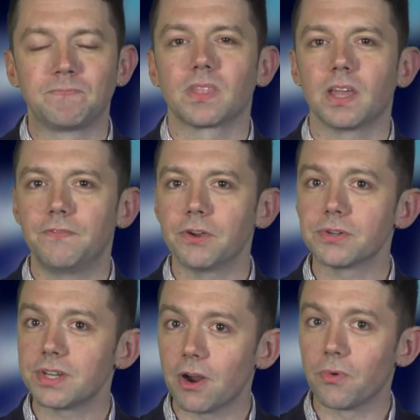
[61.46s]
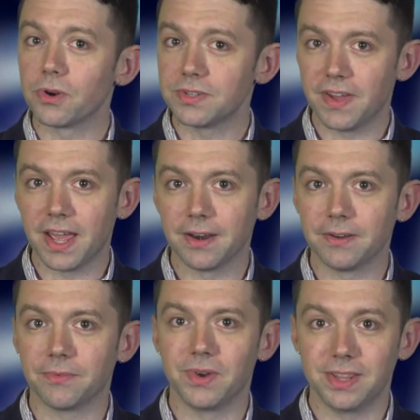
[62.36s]
If you're a Star Wars
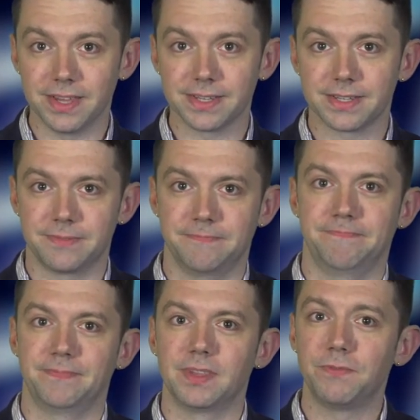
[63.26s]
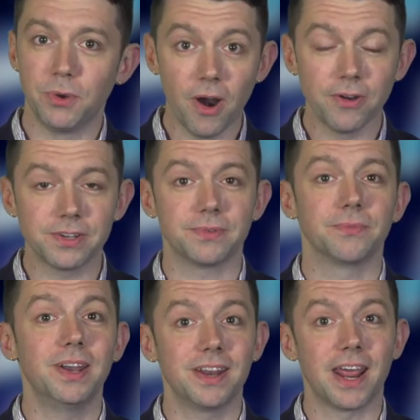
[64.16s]
fan, read this. If you aren't,
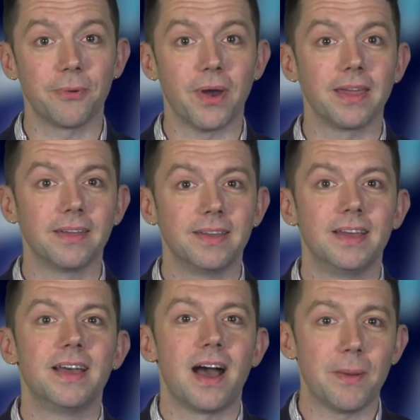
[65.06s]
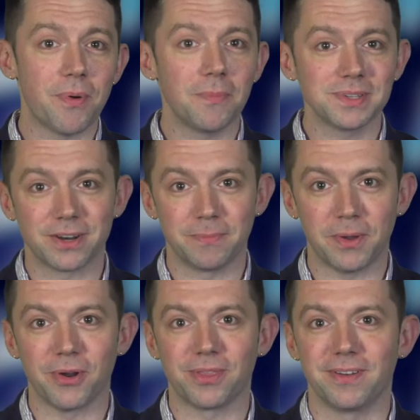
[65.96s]
read it anyway. I promise it'll be
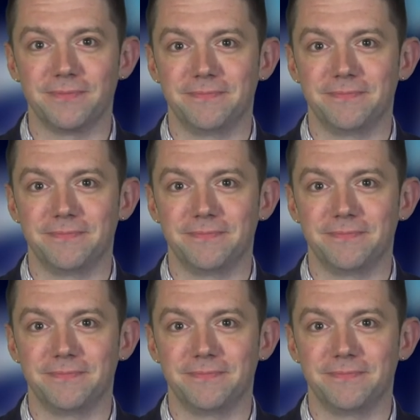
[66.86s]
worth it.